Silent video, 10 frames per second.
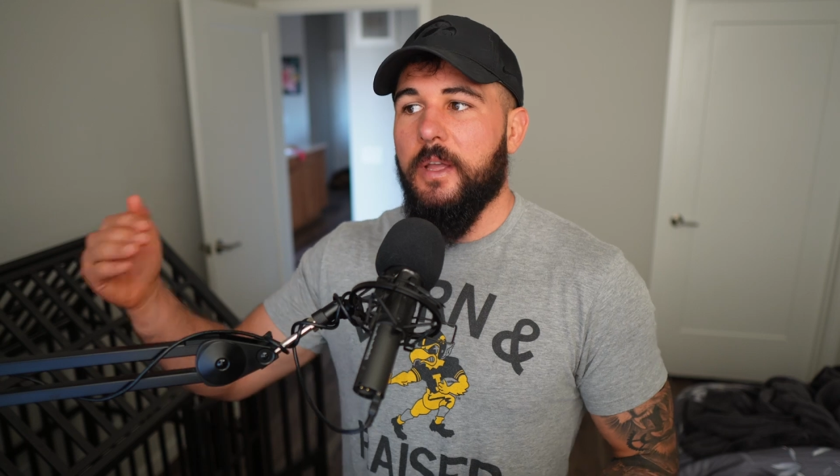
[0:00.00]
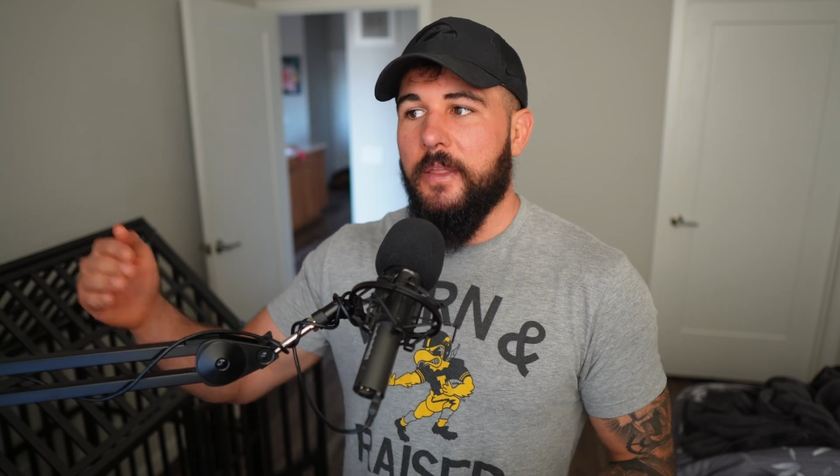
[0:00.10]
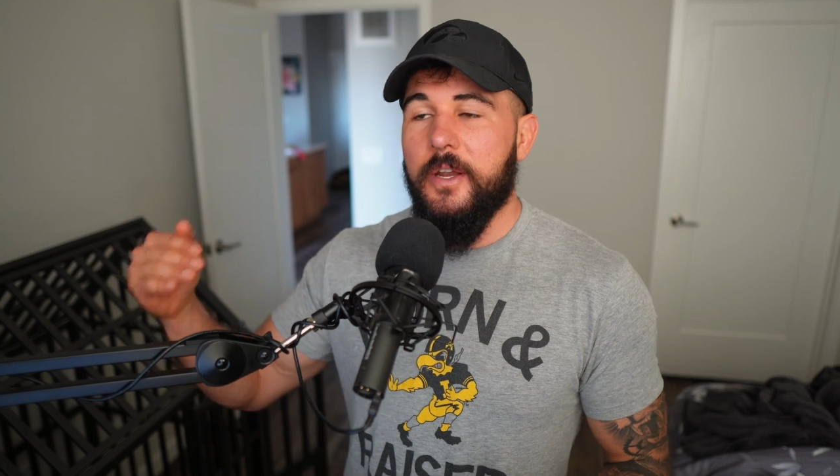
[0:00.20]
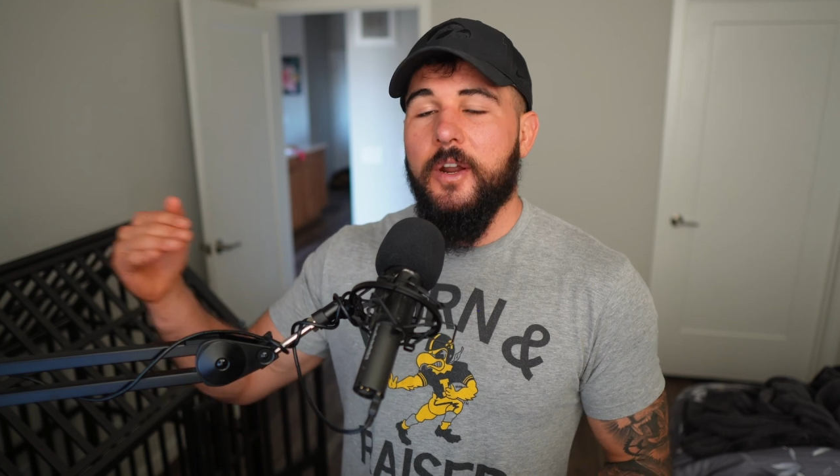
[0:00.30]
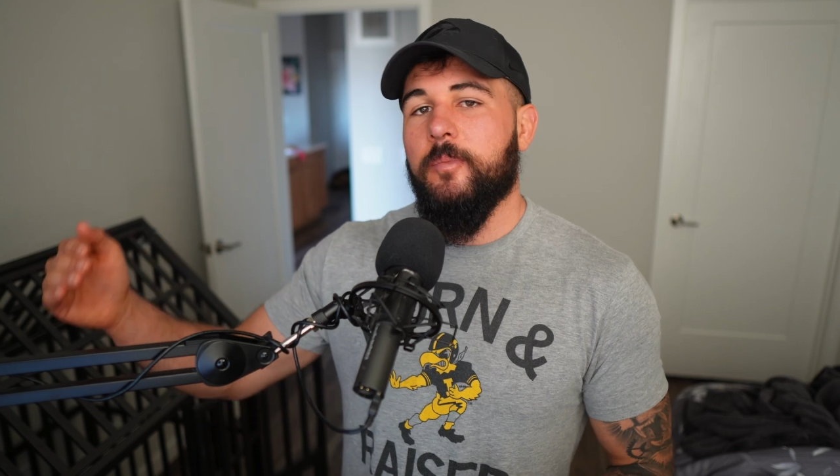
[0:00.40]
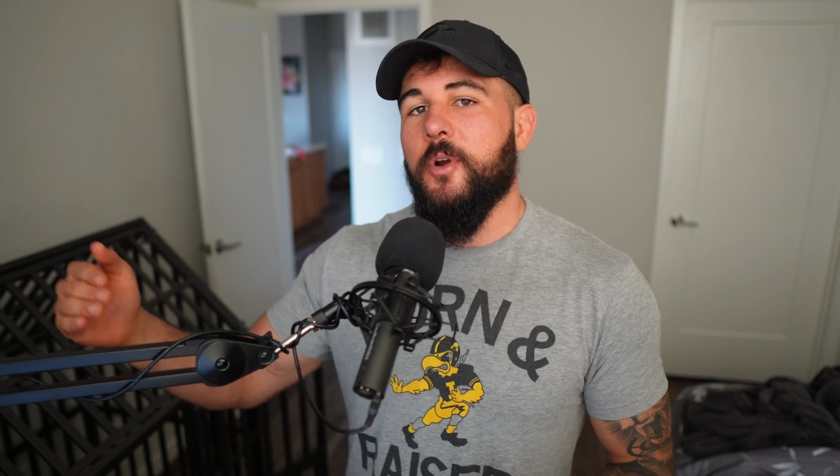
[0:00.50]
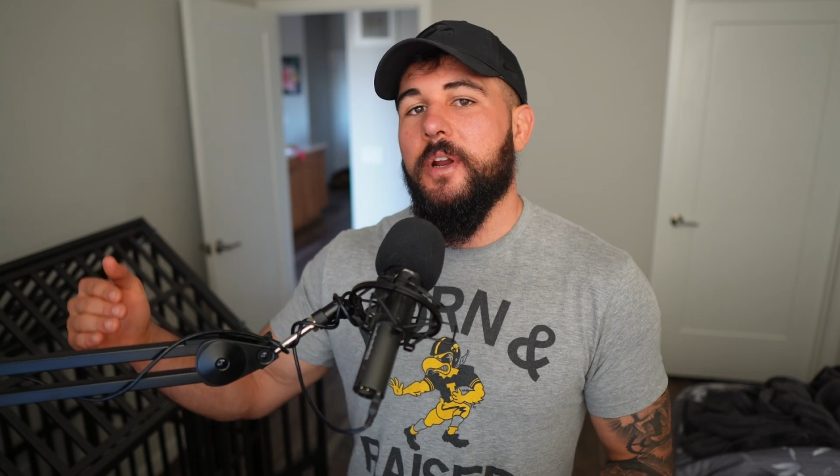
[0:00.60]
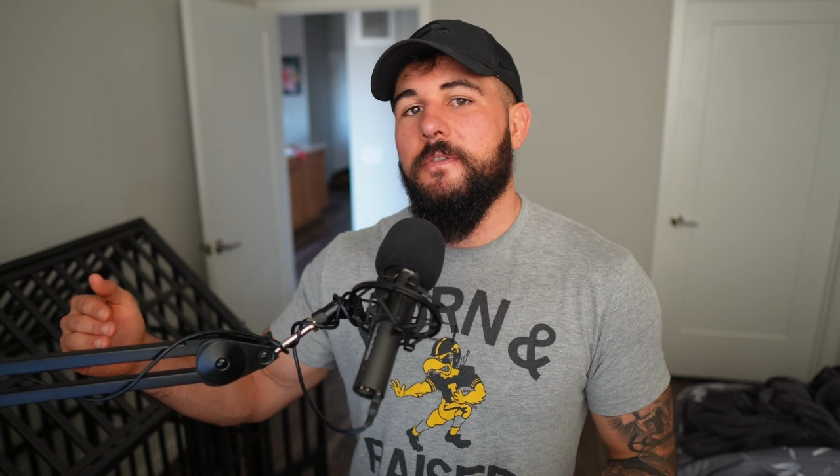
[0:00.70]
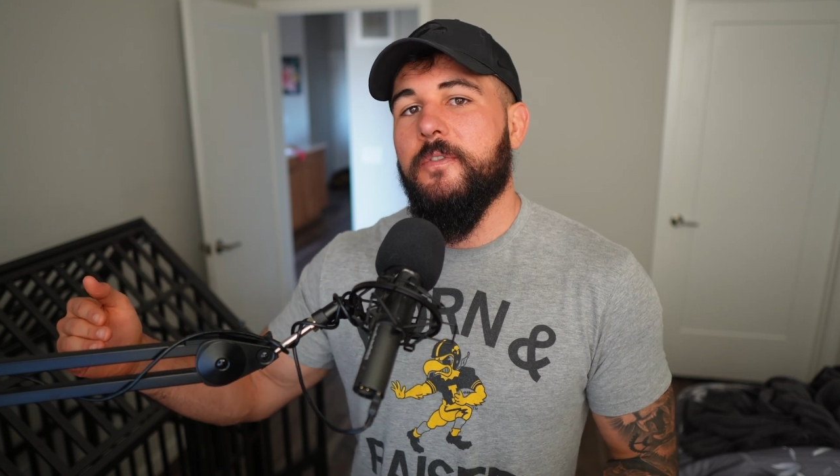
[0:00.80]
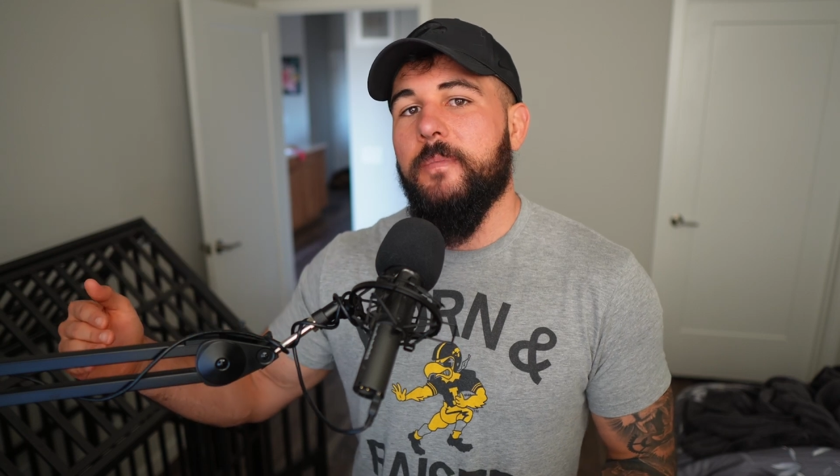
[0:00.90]
and then
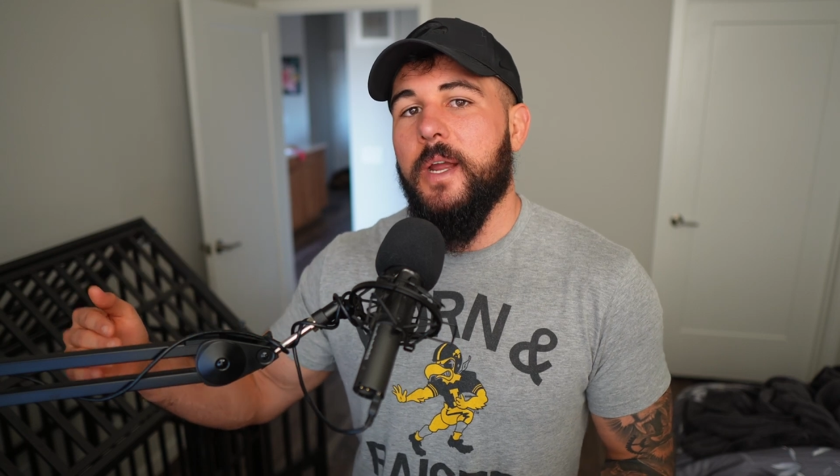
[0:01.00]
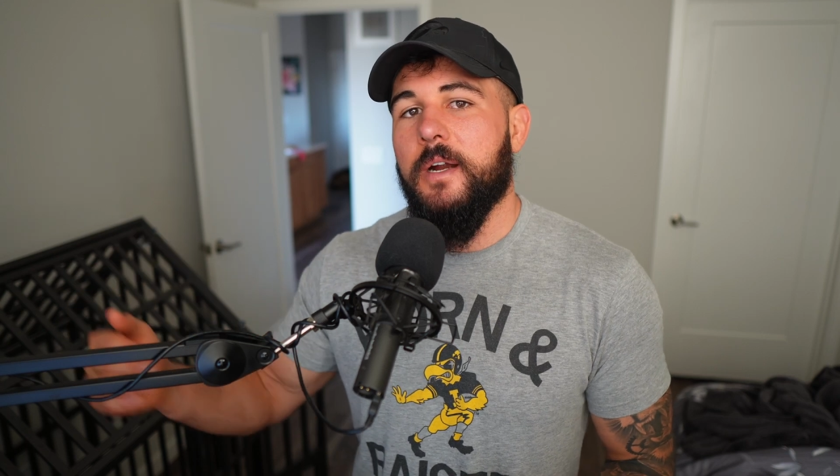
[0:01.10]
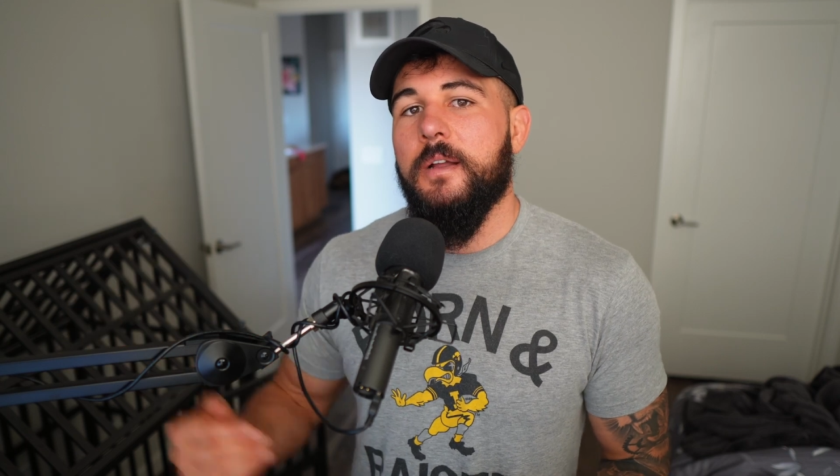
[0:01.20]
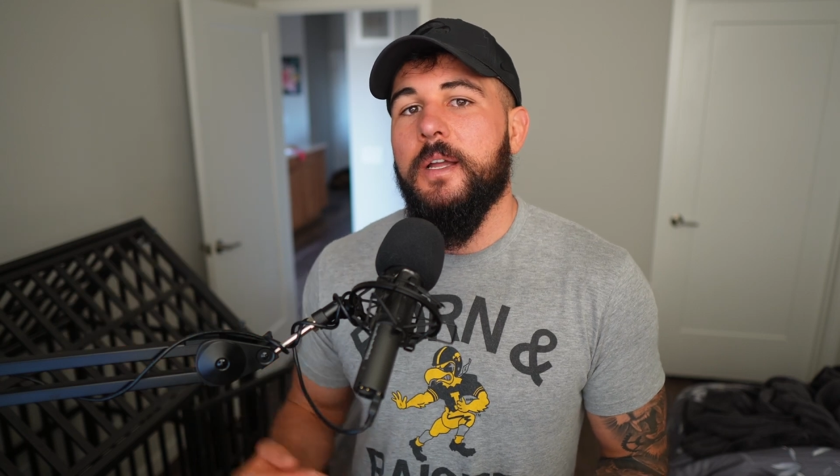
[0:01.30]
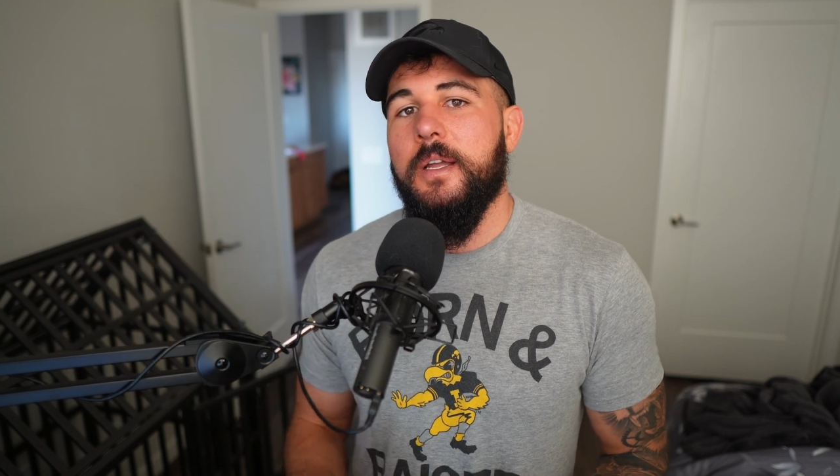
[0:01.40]
upgrading from there.